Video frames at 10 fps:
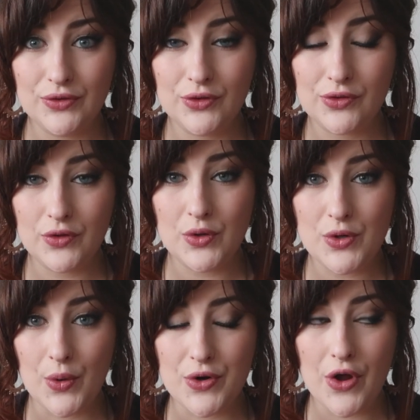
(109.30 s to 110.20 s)
those of you who
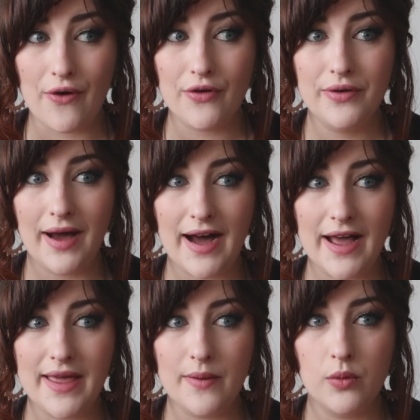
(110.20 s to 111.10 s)
don't know,
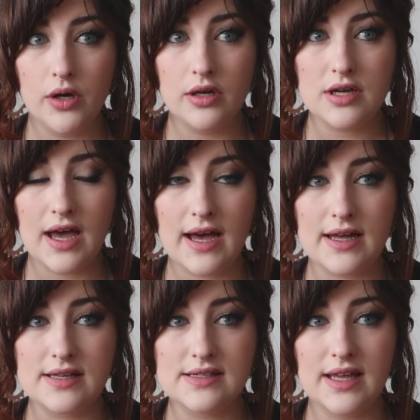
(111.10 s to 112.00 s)
I work
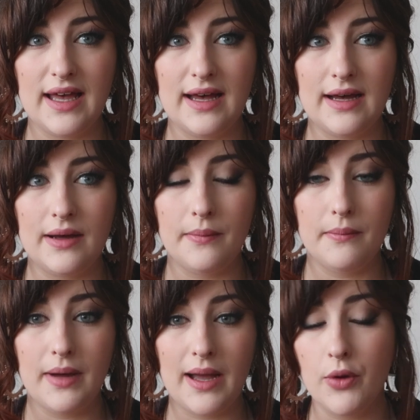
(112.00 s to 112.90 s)

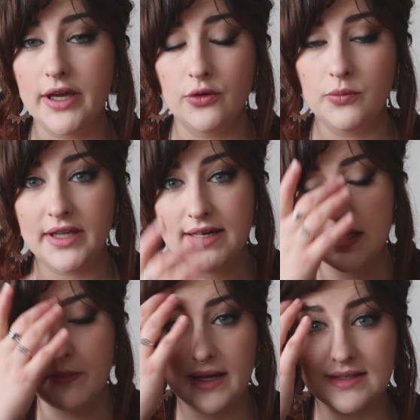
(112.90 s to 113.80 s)
in
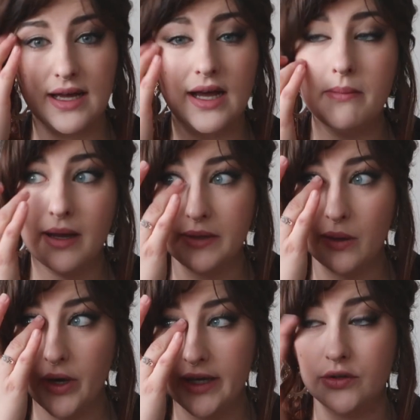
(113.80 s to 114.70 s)
hospitality part-time. I mean, I
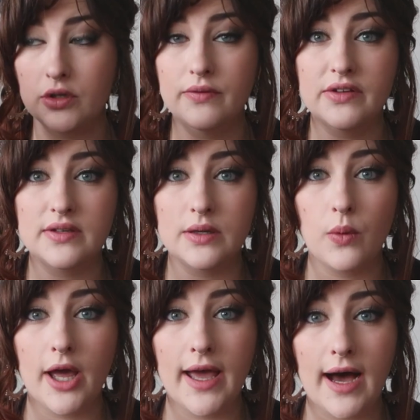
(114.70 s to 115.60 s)
work at the university
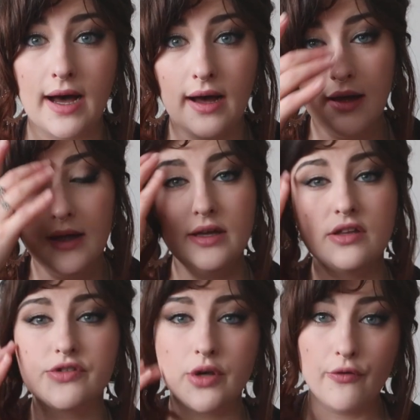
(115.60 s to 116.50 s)
where I
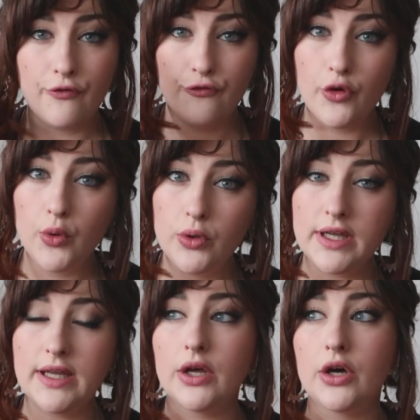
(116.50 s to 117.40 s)
serve food
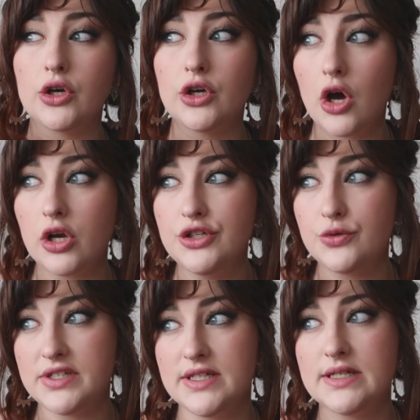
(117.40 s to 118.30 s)
in a college
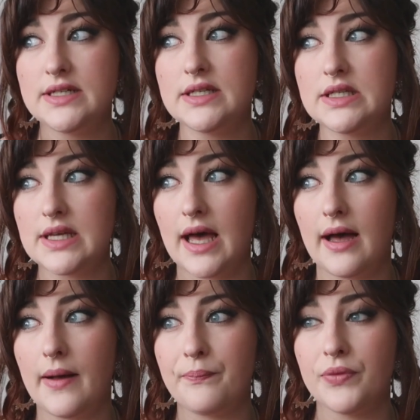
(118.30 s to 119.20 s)
residence
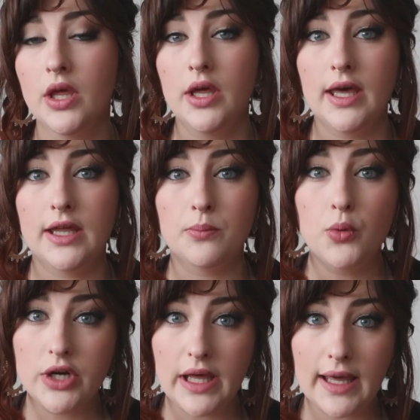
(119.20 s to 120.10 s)
in the
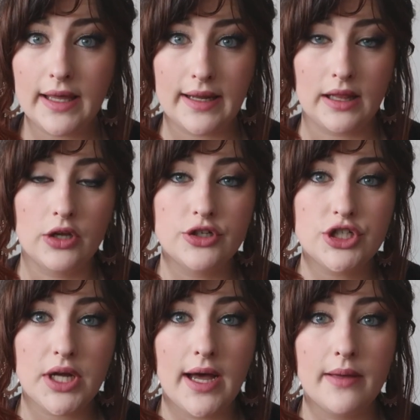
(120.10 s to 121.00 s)
morning and at
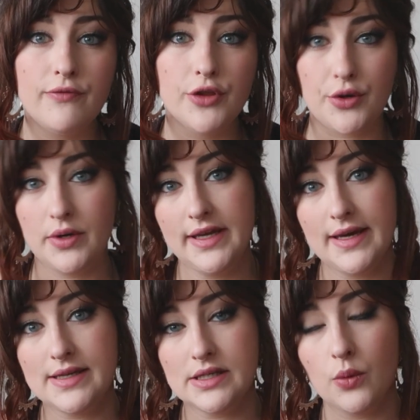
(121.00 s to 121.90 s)
lunchtime for 3
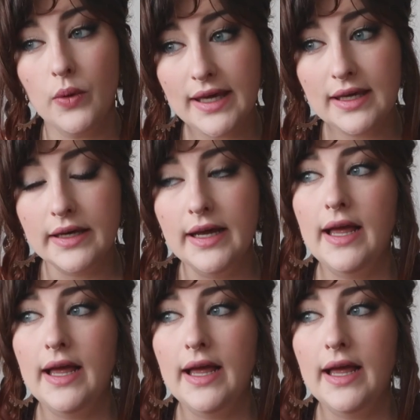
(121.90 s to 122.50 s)
days a week,